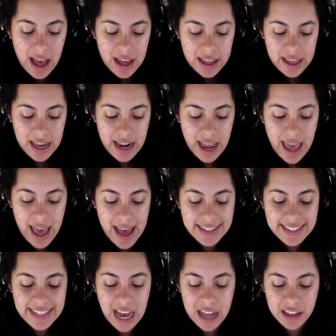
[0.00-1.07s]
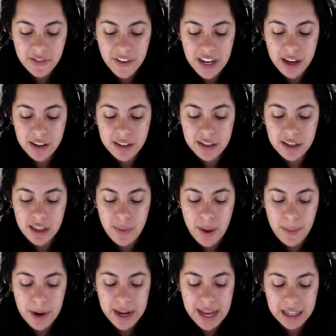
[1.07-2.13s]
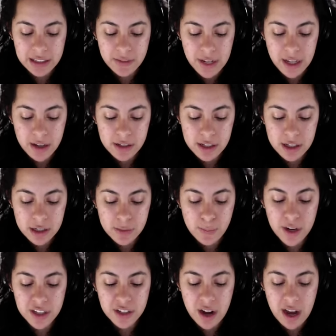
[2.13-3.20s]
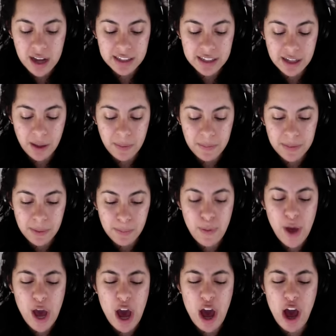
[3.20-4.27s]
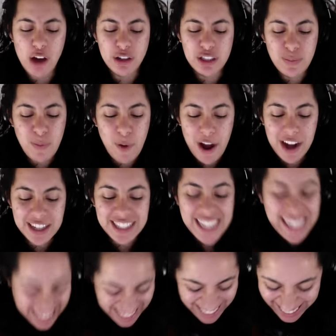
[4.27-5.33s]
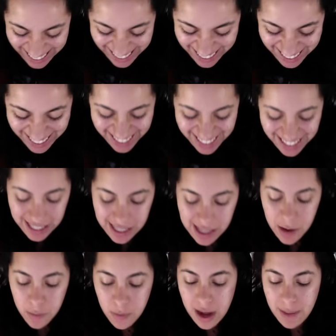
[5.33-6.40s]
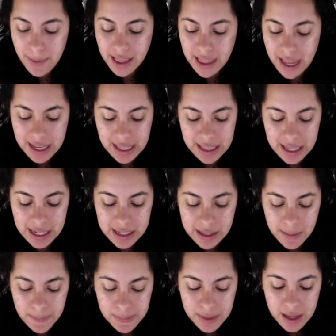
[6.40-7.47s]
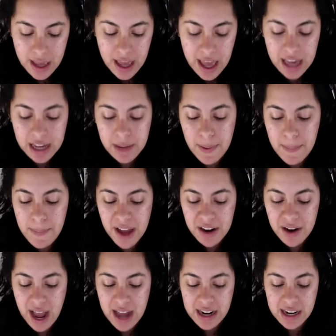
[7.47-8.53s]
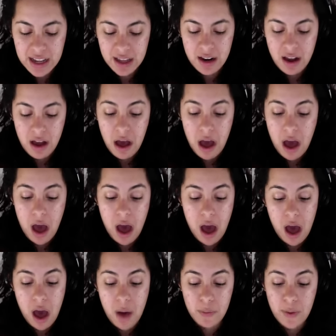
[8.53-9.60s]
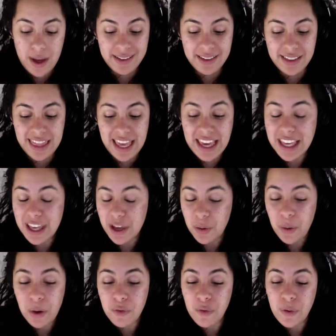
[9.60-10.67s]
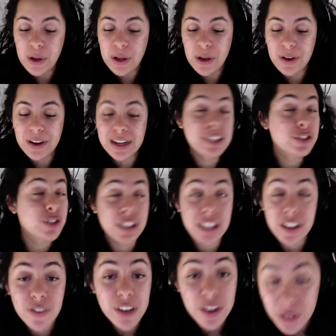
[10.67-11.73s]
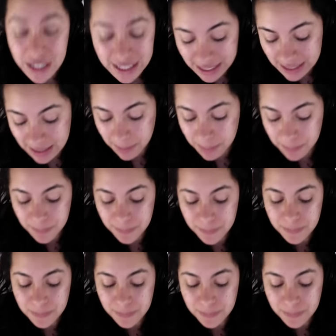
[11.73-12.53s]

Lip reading: Can I has cats videos? Do they want more cats videos? Sports are awesome. Bad sports. Why am I liking these? It could be better edited. Well, thank you for your constructive criticism.